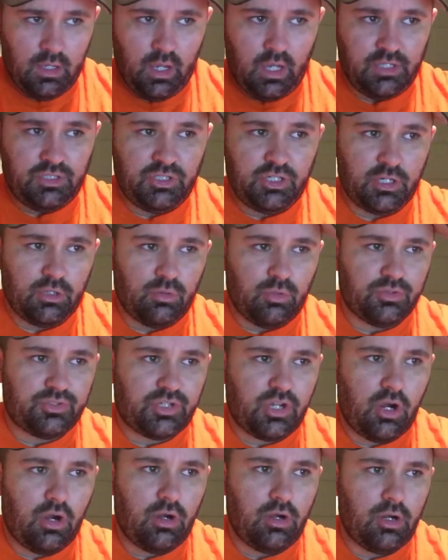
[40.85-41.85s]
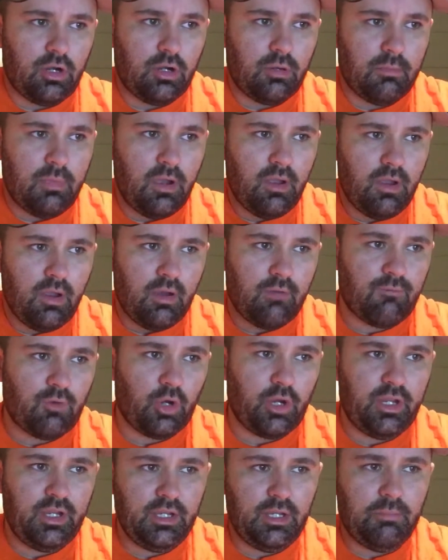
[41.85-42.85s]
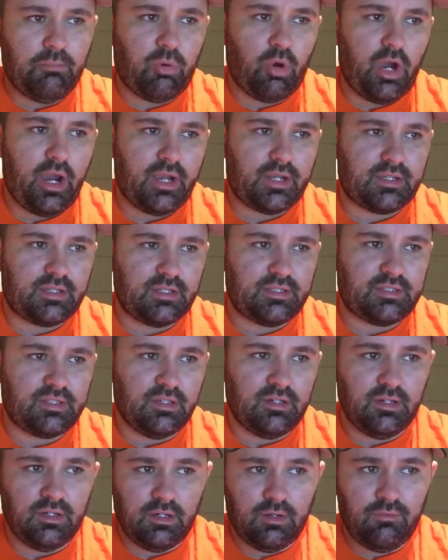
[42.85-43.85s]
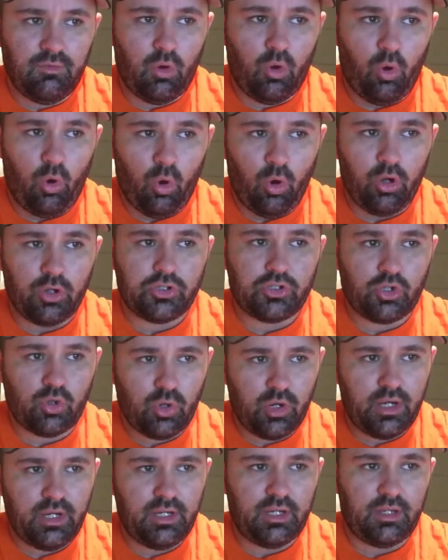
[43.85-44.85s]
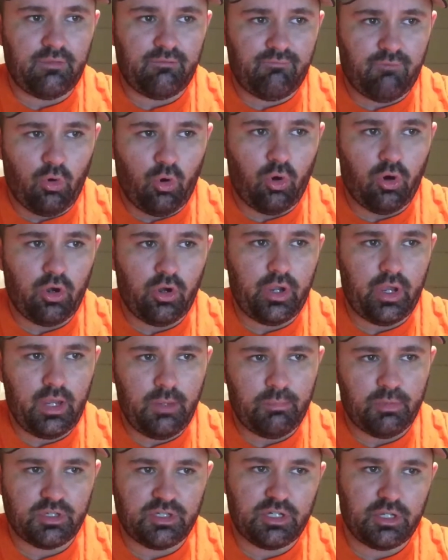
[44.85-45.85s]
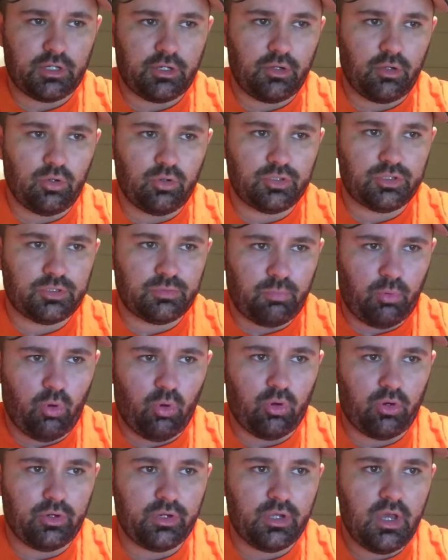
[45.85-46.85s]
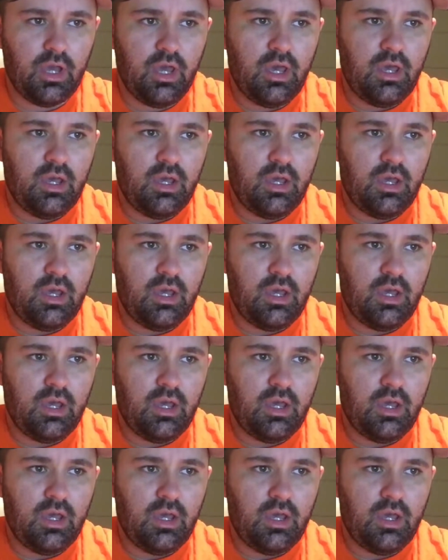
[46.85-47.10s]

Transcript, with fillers: A general term for any practice of or training for a particular sport